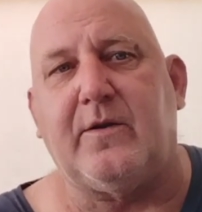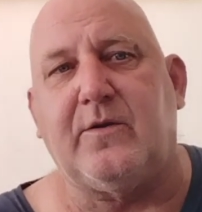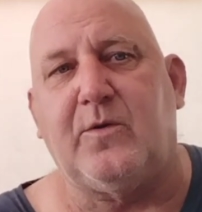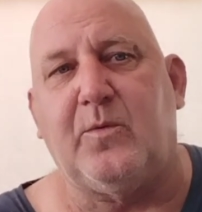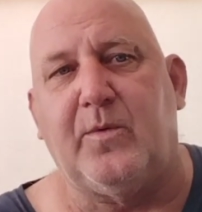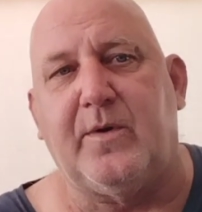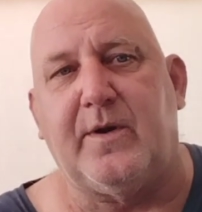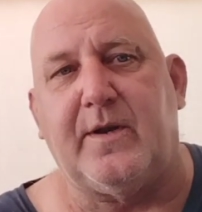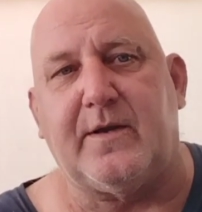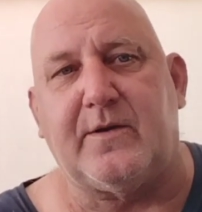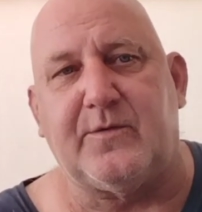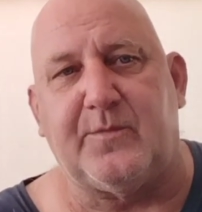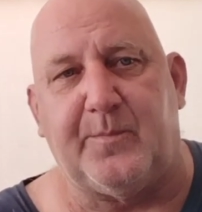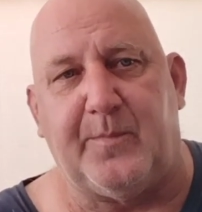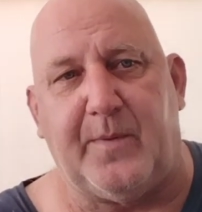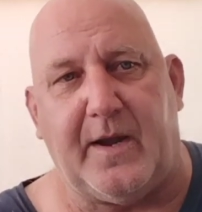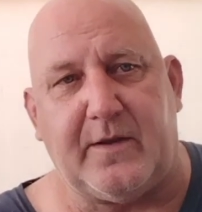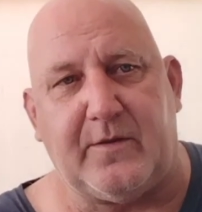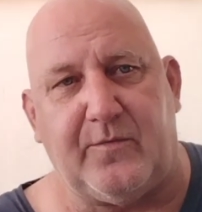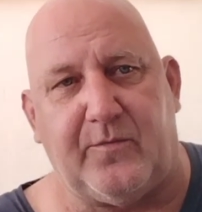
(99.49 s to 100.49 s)
you would
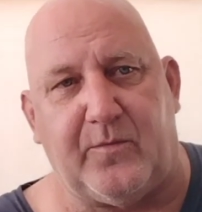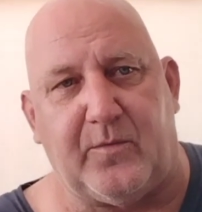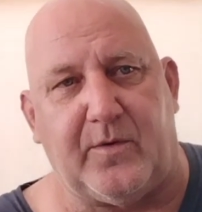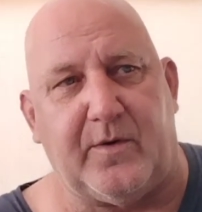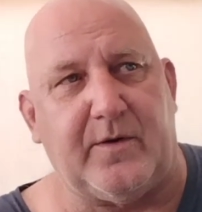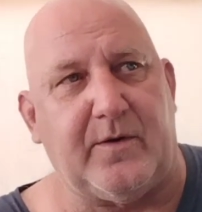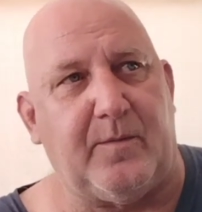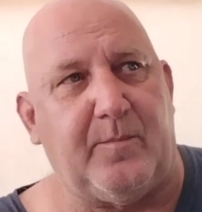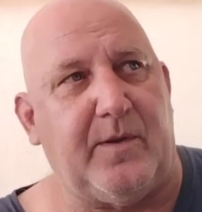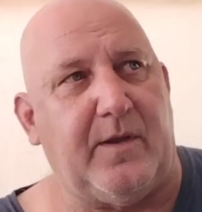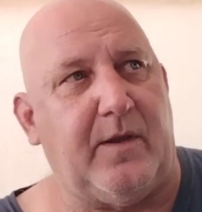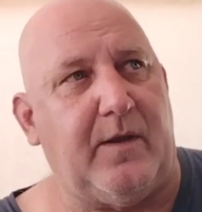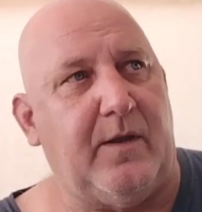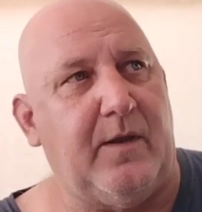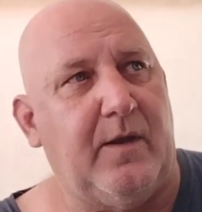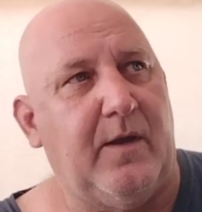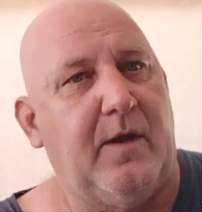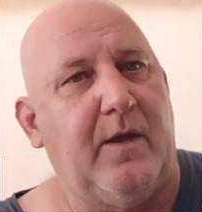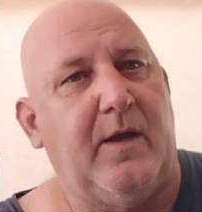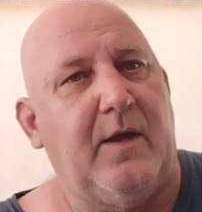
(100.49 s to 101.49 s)
expect for it to be
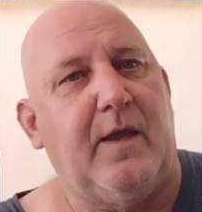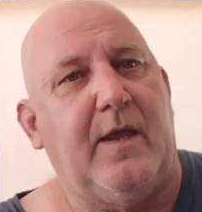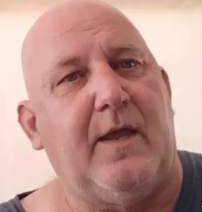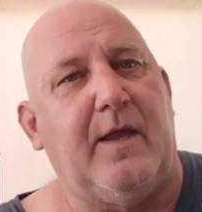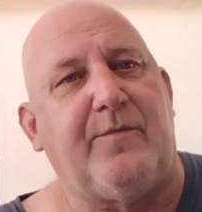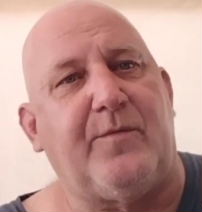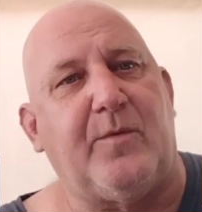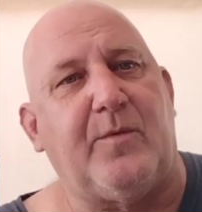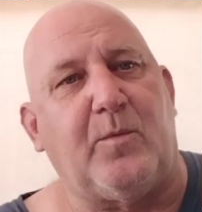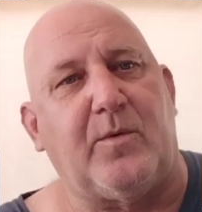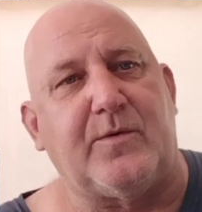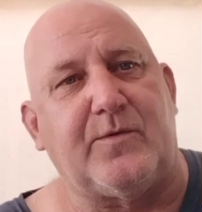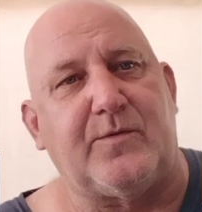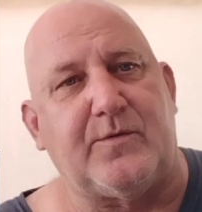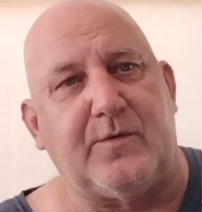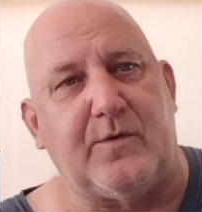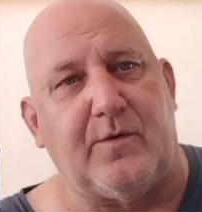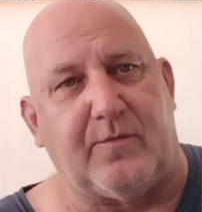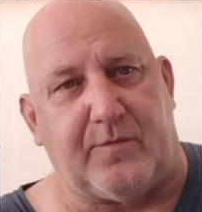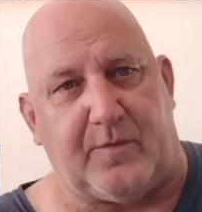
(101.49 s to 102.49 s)
if it was
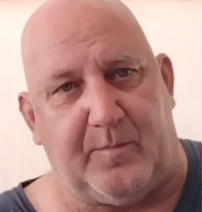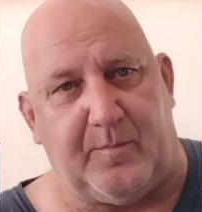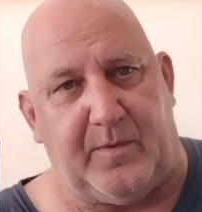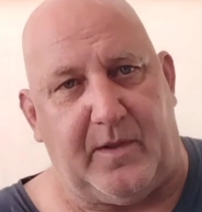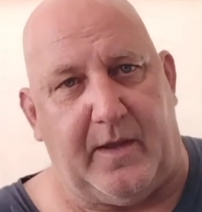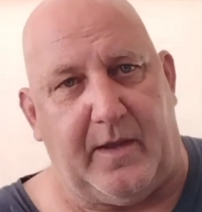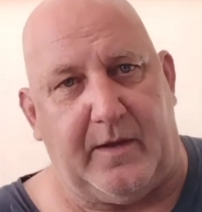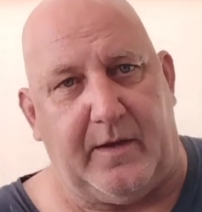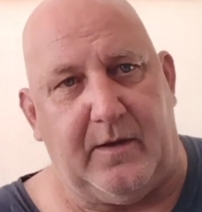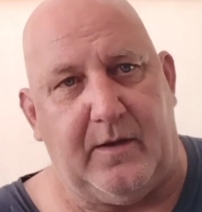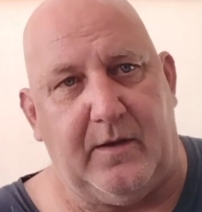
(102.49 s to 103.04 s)
silver plate.